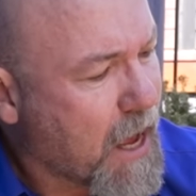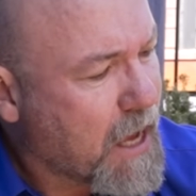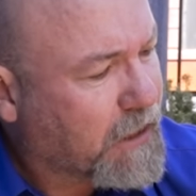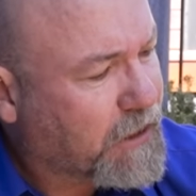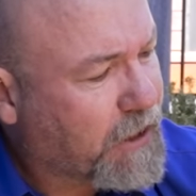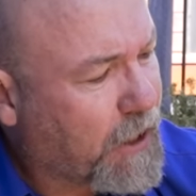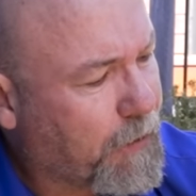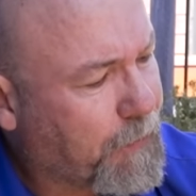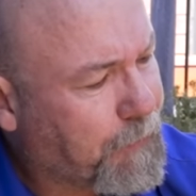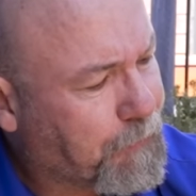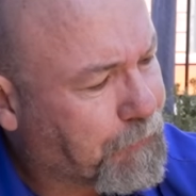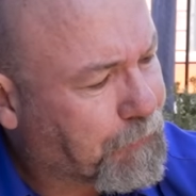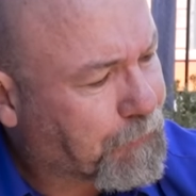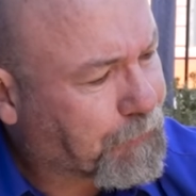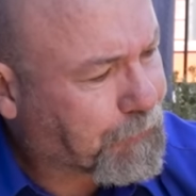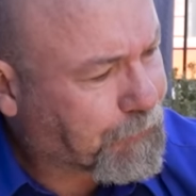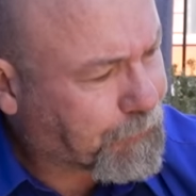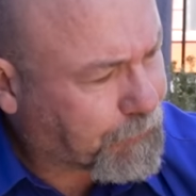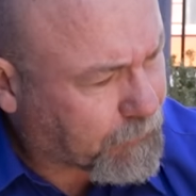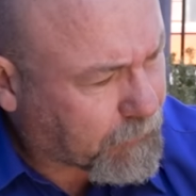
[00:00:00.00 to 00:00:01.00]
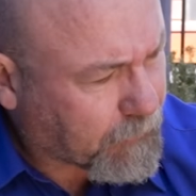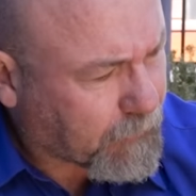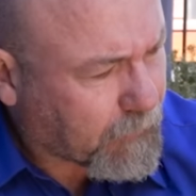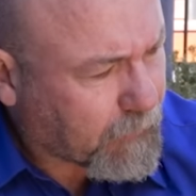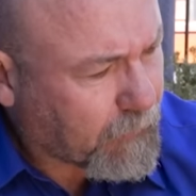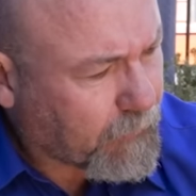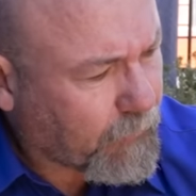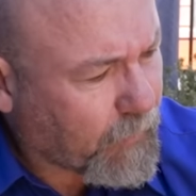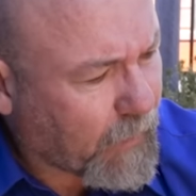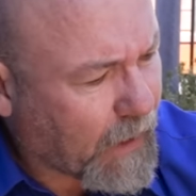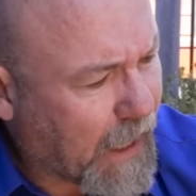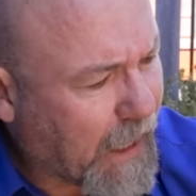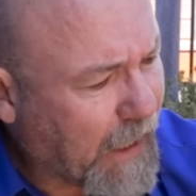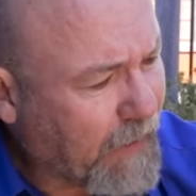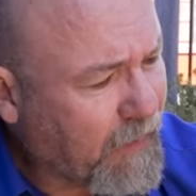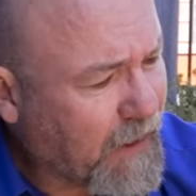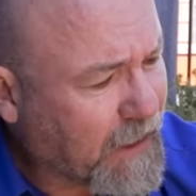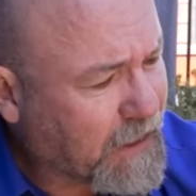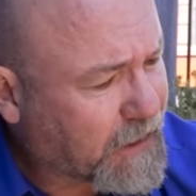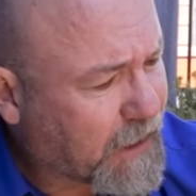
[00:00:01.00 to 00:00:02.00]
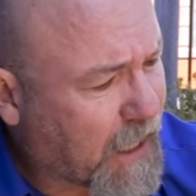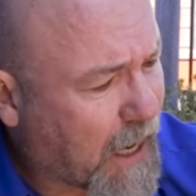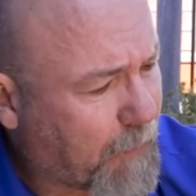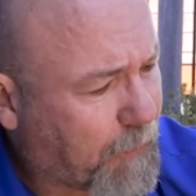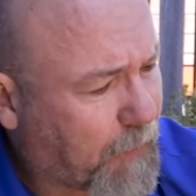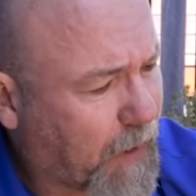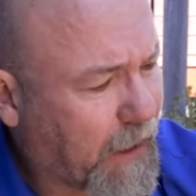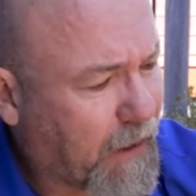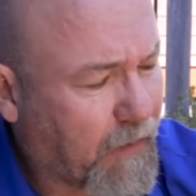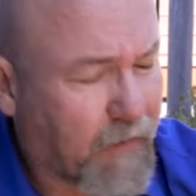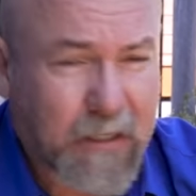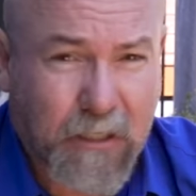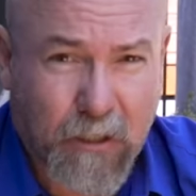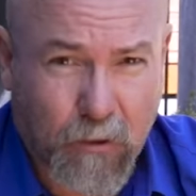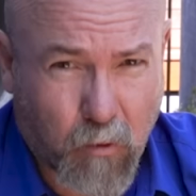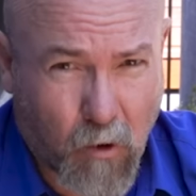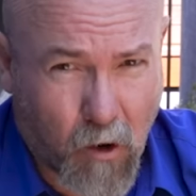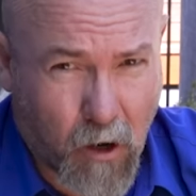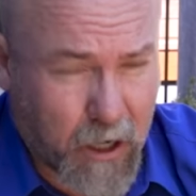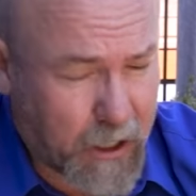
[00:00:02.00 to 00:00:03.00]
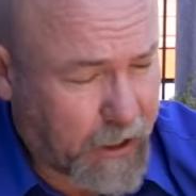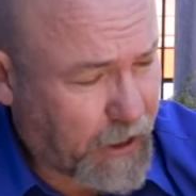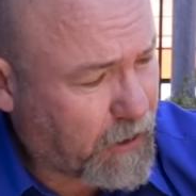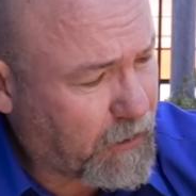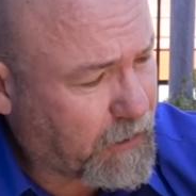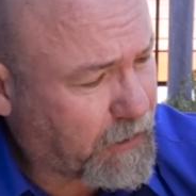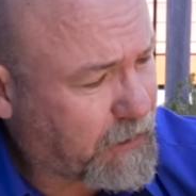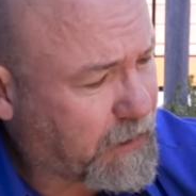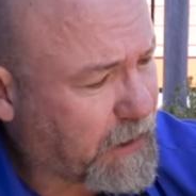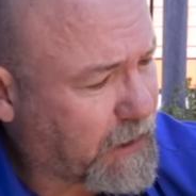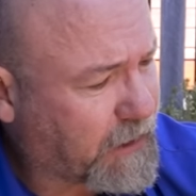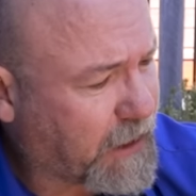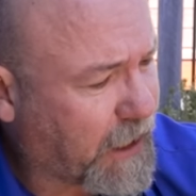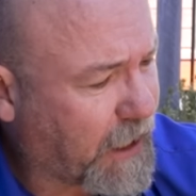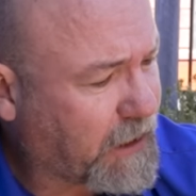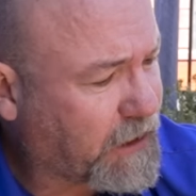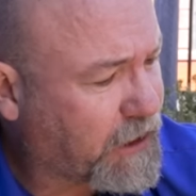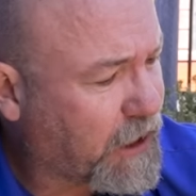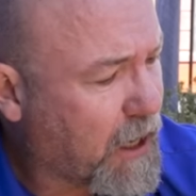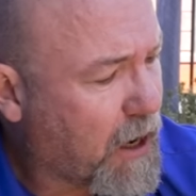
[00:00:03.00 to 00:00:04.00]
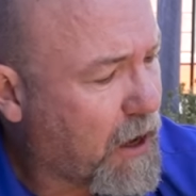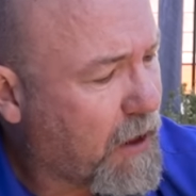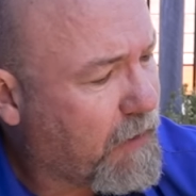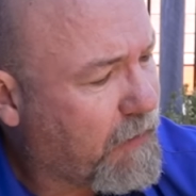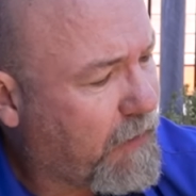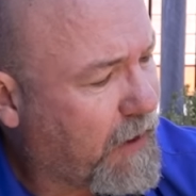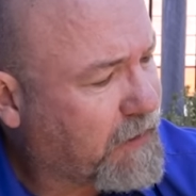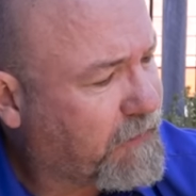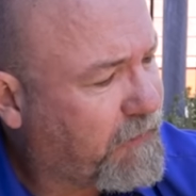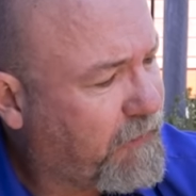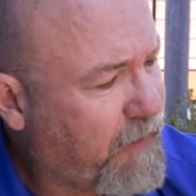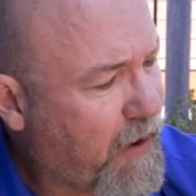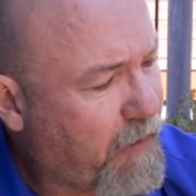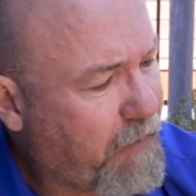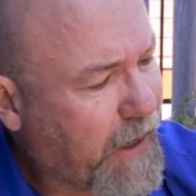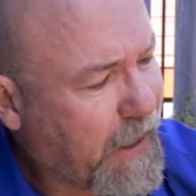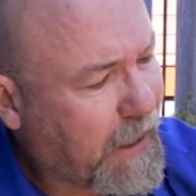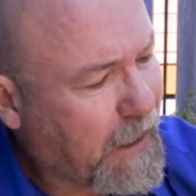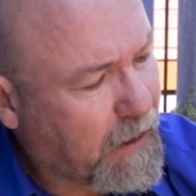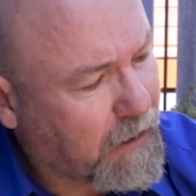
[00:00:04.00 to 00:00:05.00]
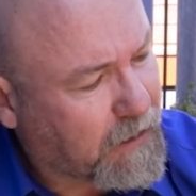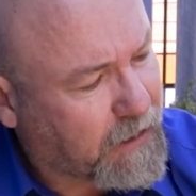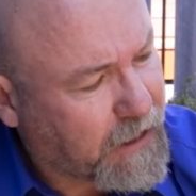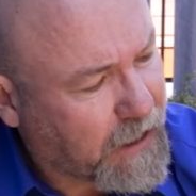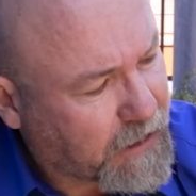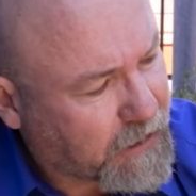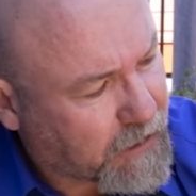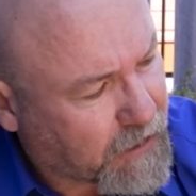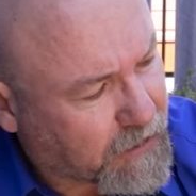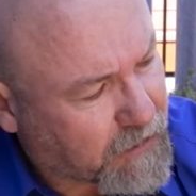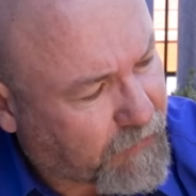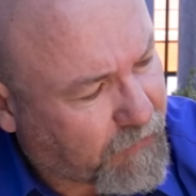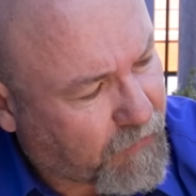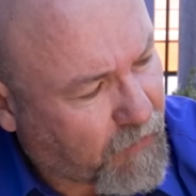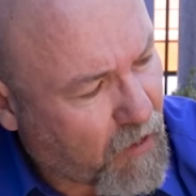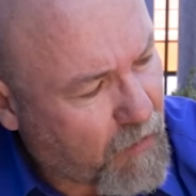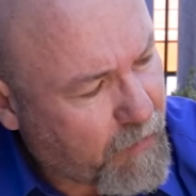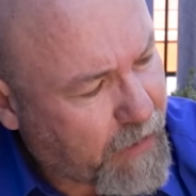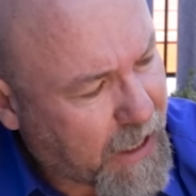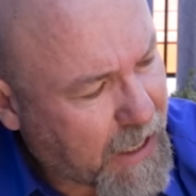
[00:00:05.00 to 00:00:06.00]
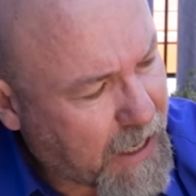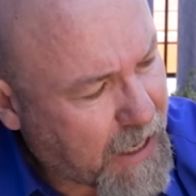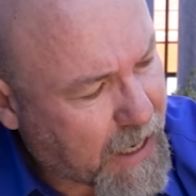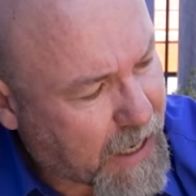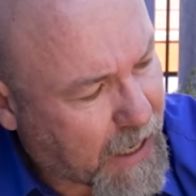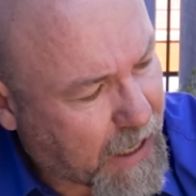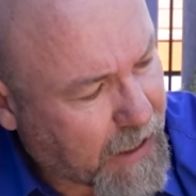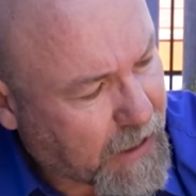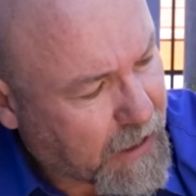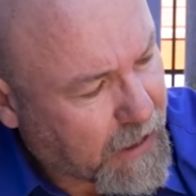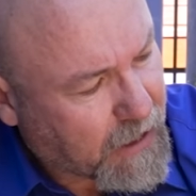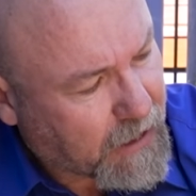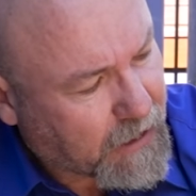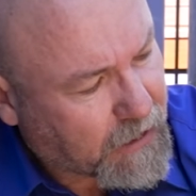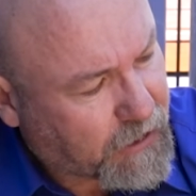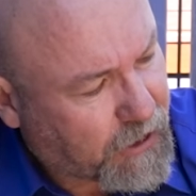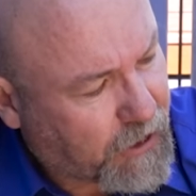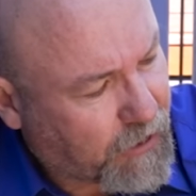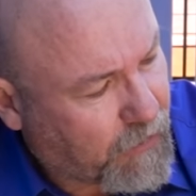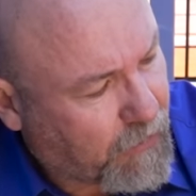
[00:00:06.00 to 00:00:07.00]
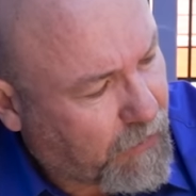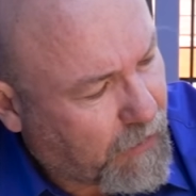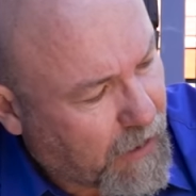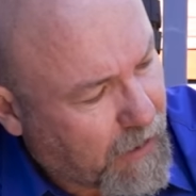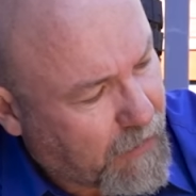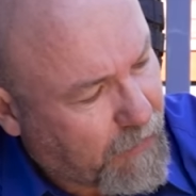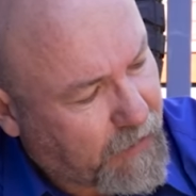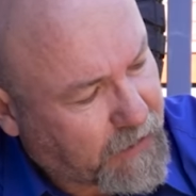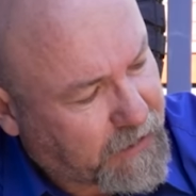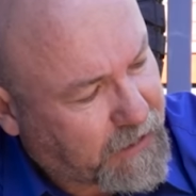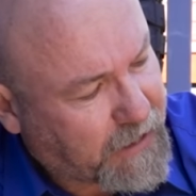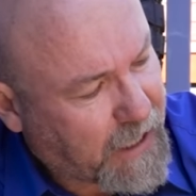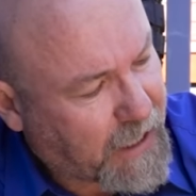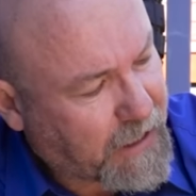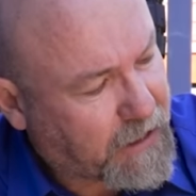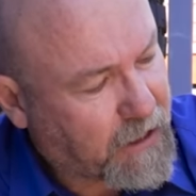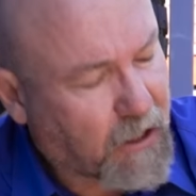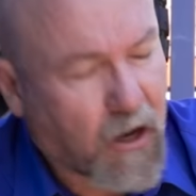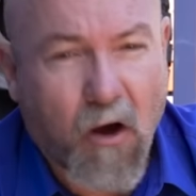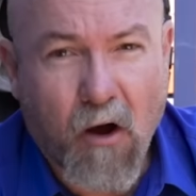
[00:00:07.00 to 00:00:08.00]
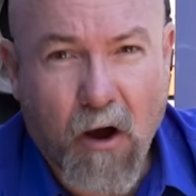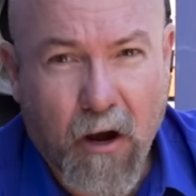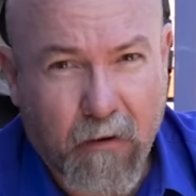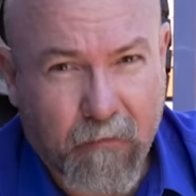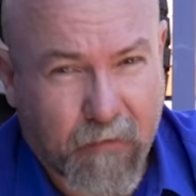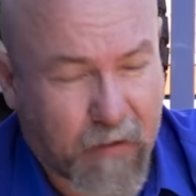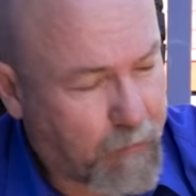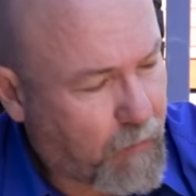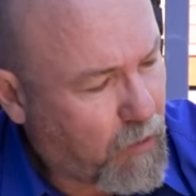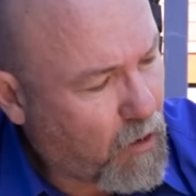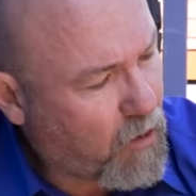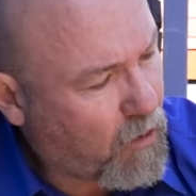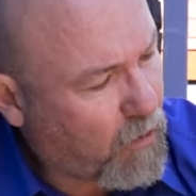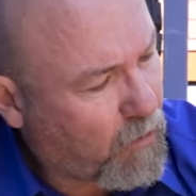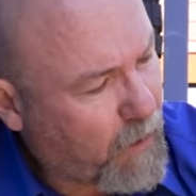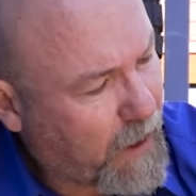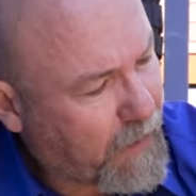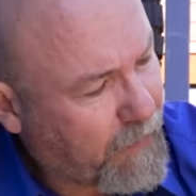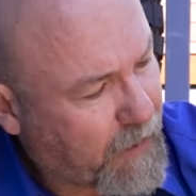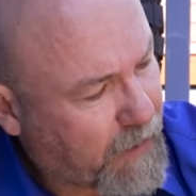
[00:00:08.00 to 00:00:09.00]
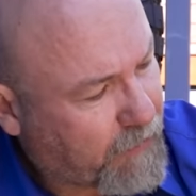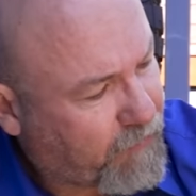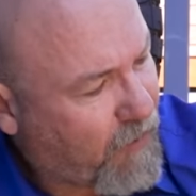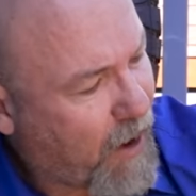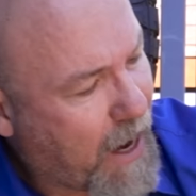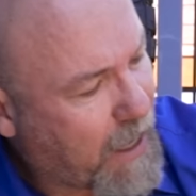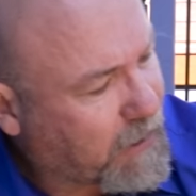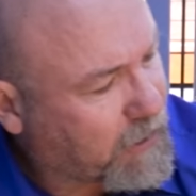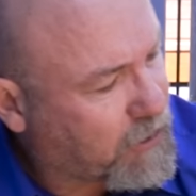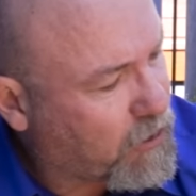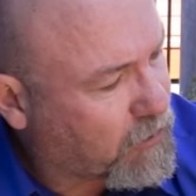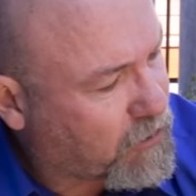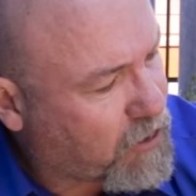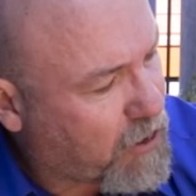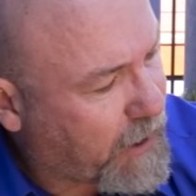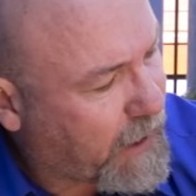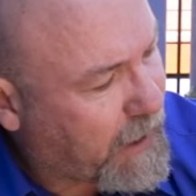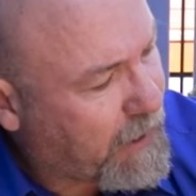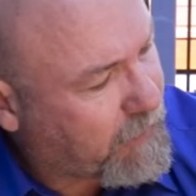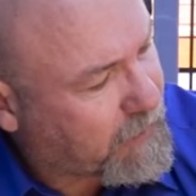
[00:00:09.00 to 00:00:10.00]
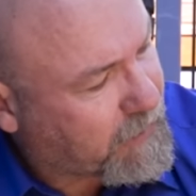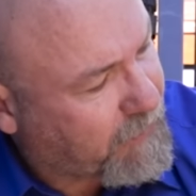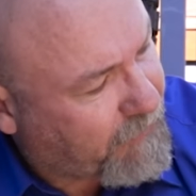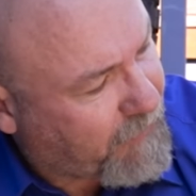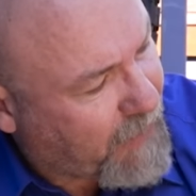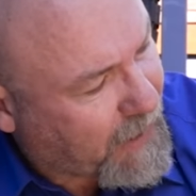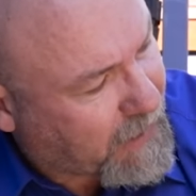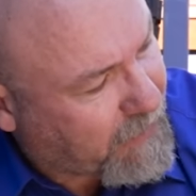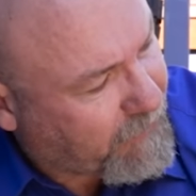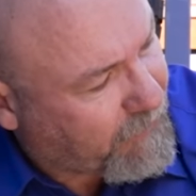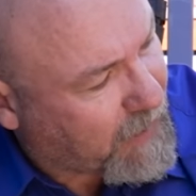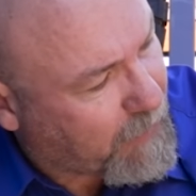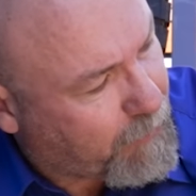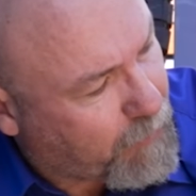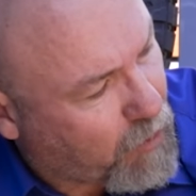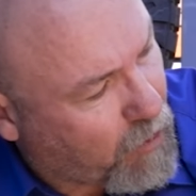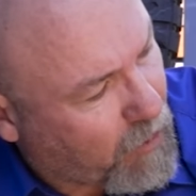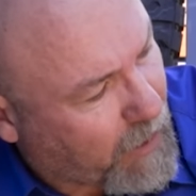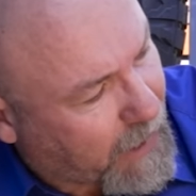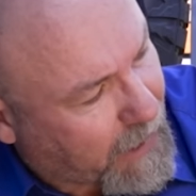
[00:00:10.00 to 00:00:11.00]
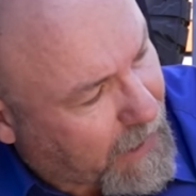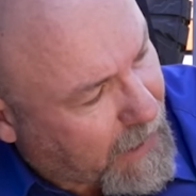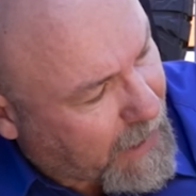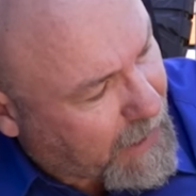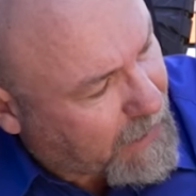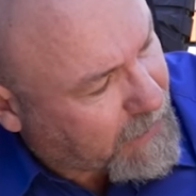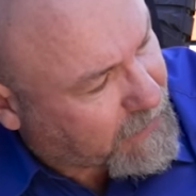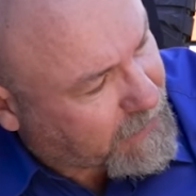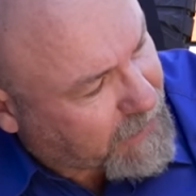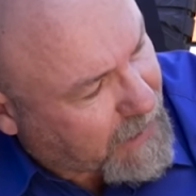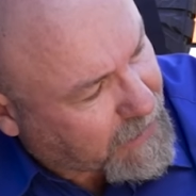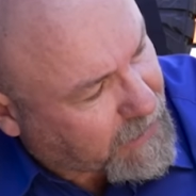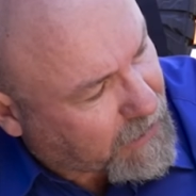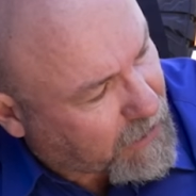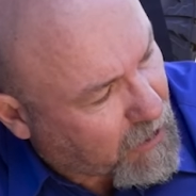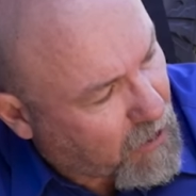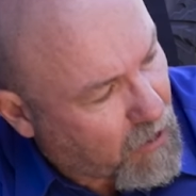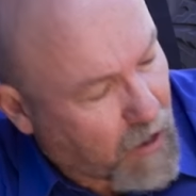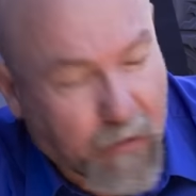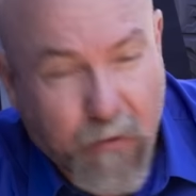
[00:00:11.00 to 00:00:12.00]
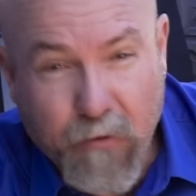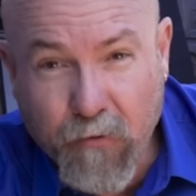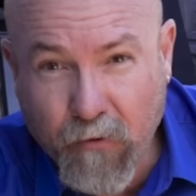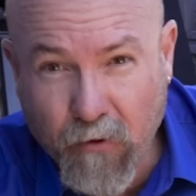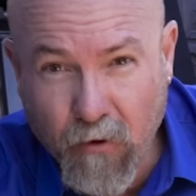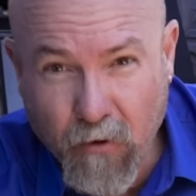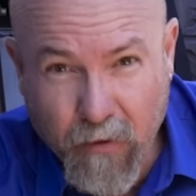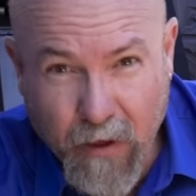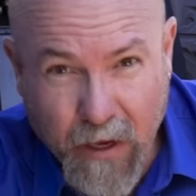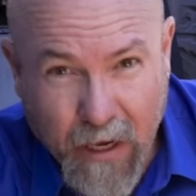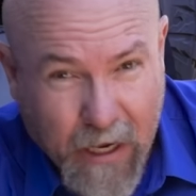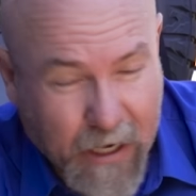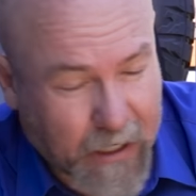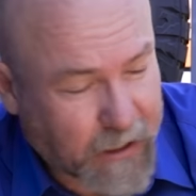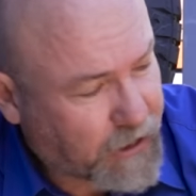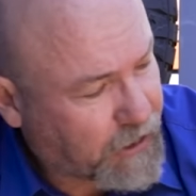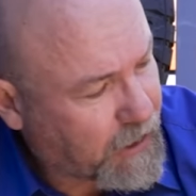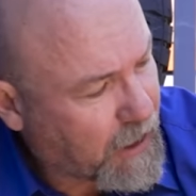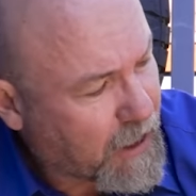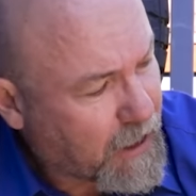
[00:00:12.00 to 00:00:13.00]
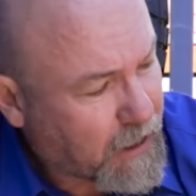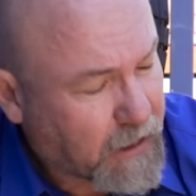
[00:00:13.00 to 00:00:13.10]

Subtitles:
So in this coupling, and this is why I use this hitch, there's very little distance from here to the center line of the ball. When the trailer's hooked on here, it's effectively pulling in a center line through the hitch.